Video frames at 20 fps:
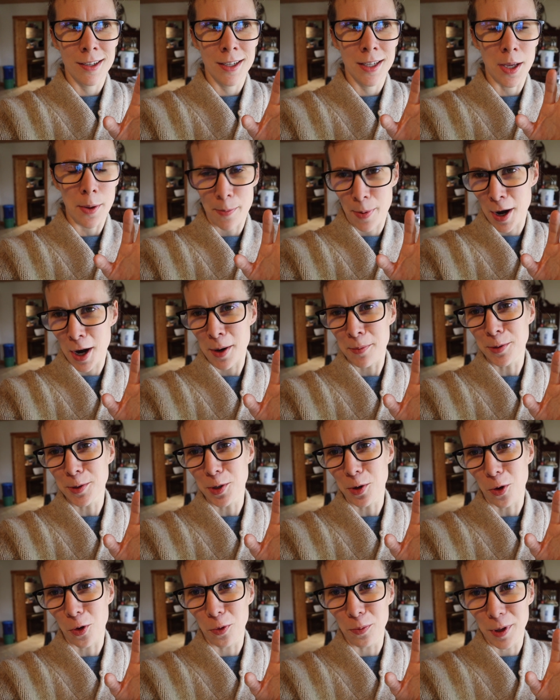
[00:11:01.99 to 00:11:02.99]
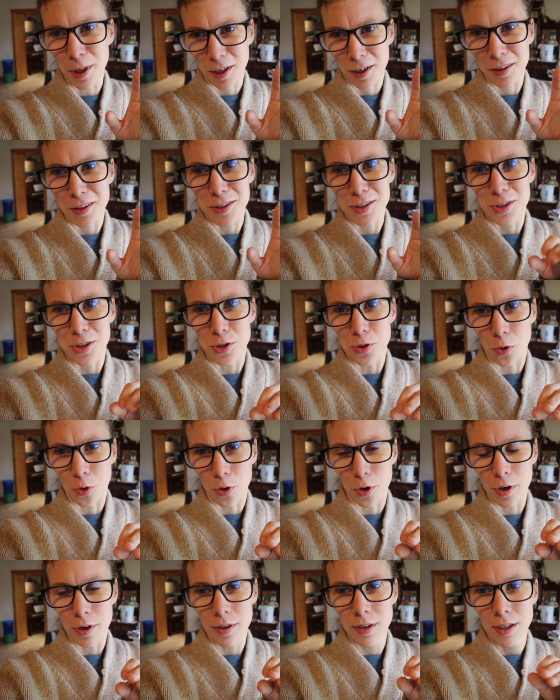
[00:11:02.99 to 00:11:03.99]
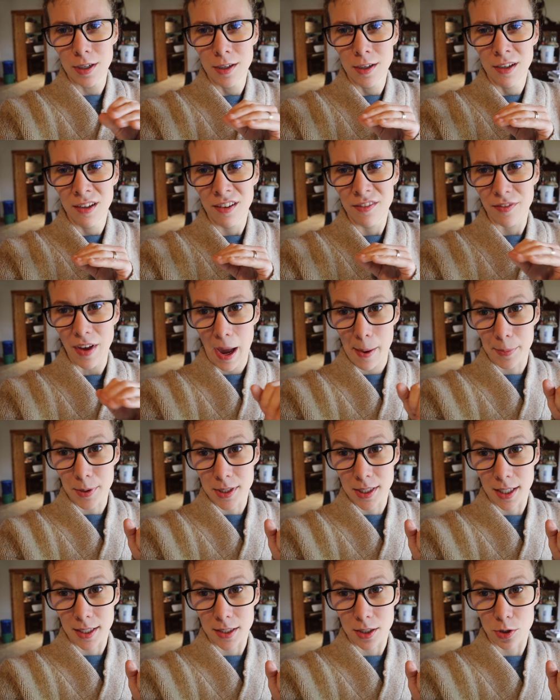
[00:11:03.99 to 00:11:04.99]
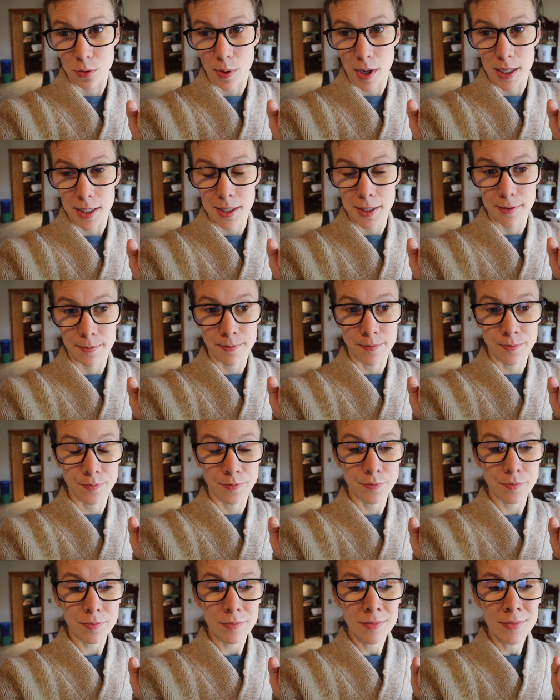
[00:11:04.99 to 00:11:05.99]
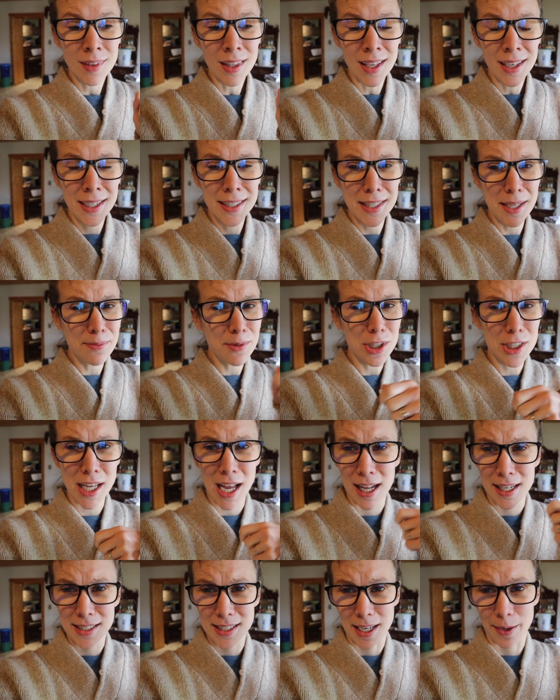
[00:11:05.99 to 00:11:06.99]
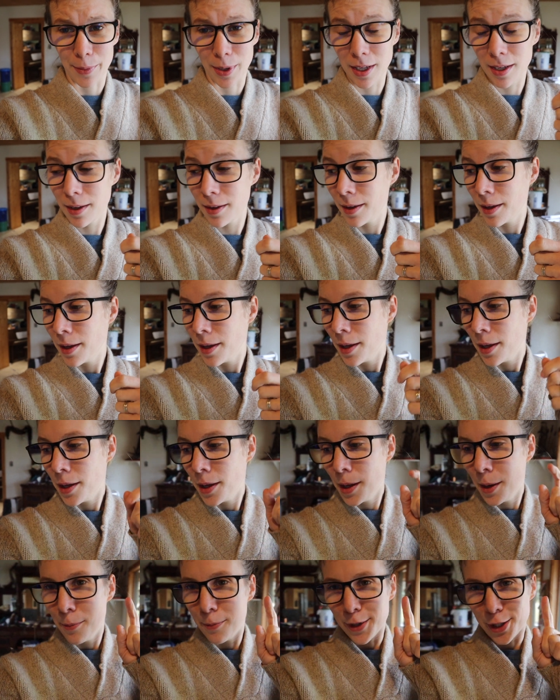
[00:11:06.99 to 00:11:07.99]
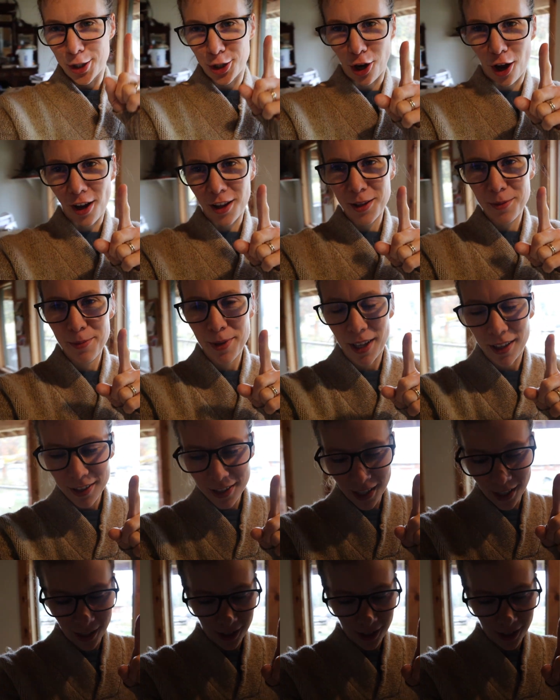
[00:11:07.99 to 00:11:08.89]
comparable to whole milk at the store, fat percentage wise. So I'm just hand skimming. But chocolate milk